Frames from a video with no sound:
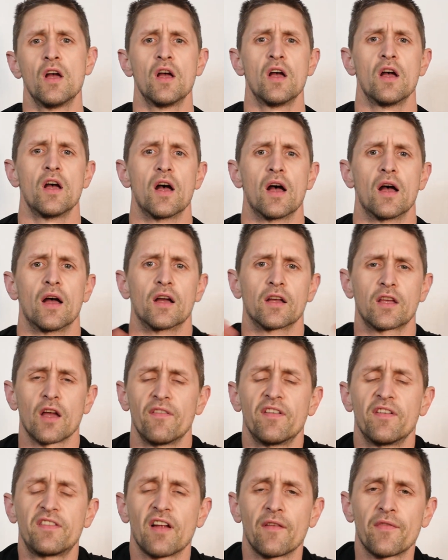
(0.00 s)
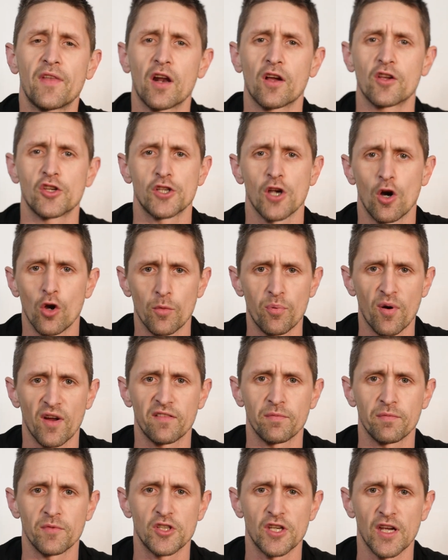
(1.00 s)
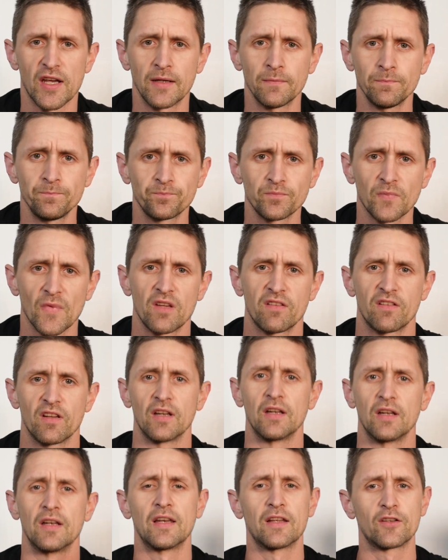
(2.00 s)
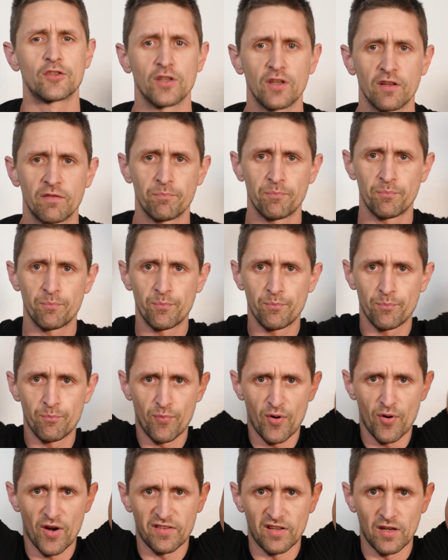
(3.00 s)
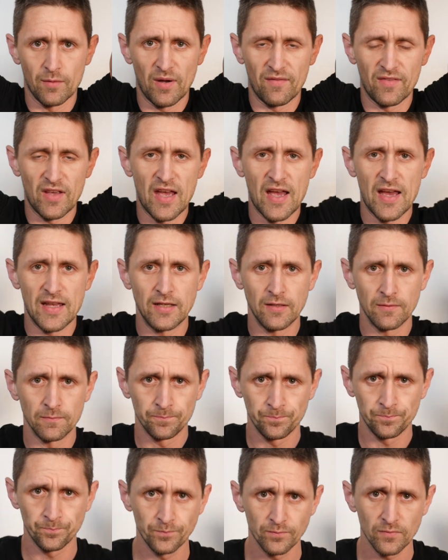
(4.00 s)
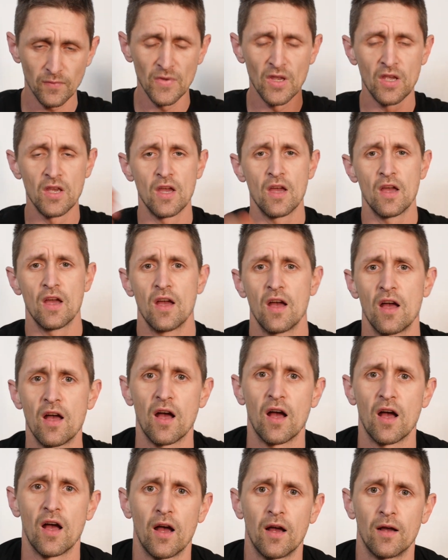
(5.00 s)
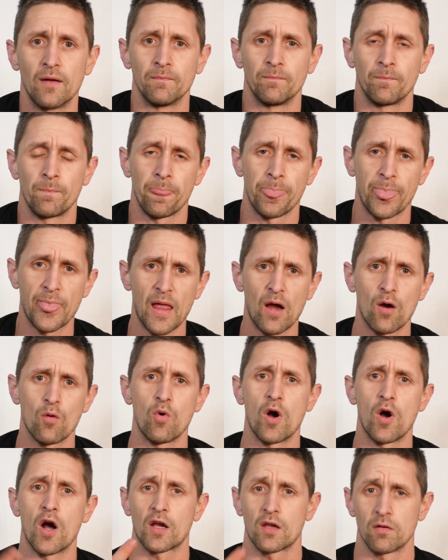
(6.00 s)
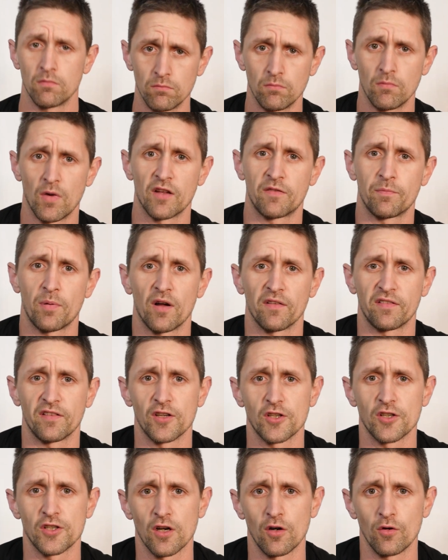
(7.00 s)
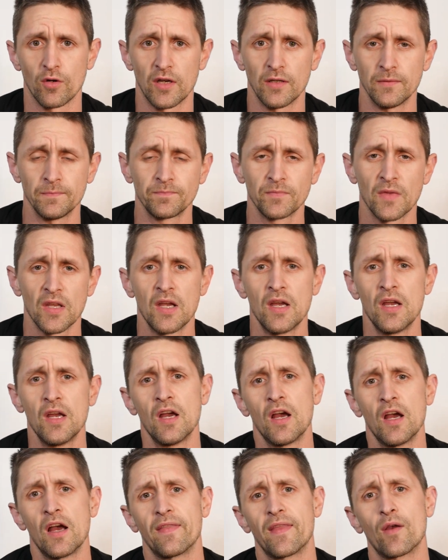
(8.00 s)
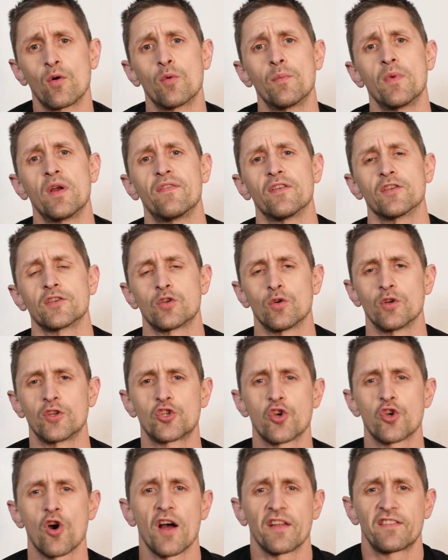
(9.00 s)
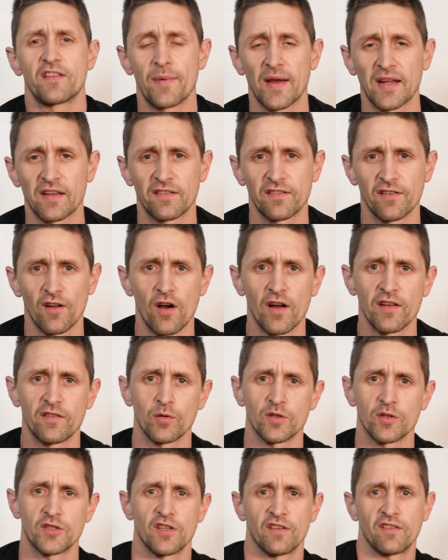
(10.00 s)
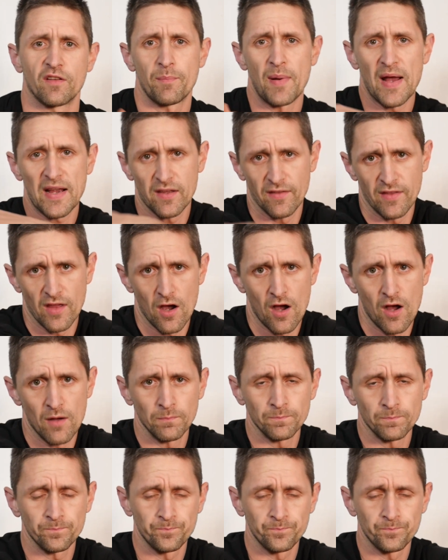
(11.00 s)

Go for something like a shoulder press machine. So literally just pressing above your head. That'll work most parts of your shoulder. And then we'll move on to a tricep exercise, which is the back of the arm.